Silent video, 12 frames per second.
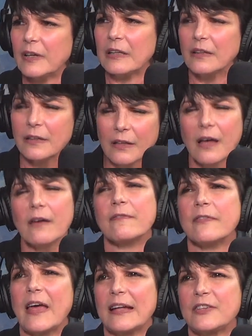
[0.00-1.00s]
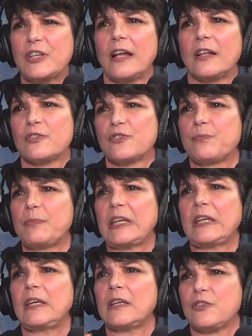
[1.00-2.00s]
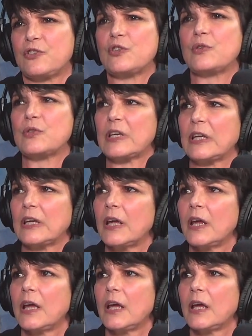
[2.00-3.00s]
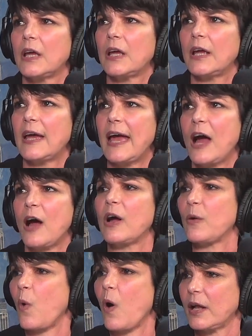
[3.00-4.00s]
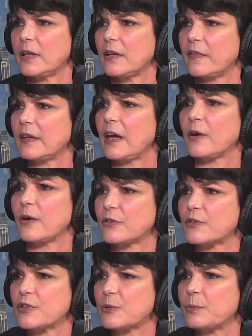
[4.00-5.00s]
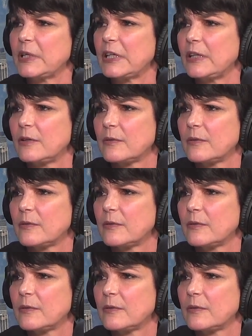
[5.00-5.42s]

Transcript: I love that challenge of picking and choosing how I want the character to be.